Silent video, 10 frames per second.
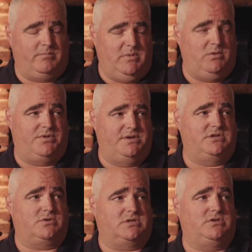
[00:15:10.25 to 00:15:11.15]
meet with the
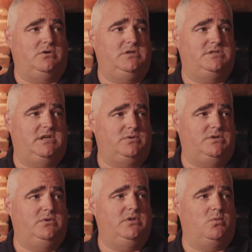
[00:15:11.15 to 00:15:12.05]
district attorneys that were
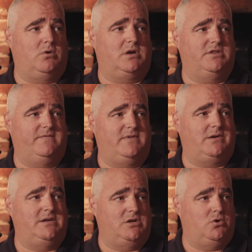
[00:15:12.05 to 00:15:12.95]
doing the work at the
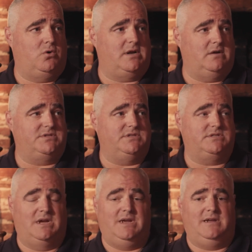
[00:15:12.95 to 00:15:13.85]
varying courthouses,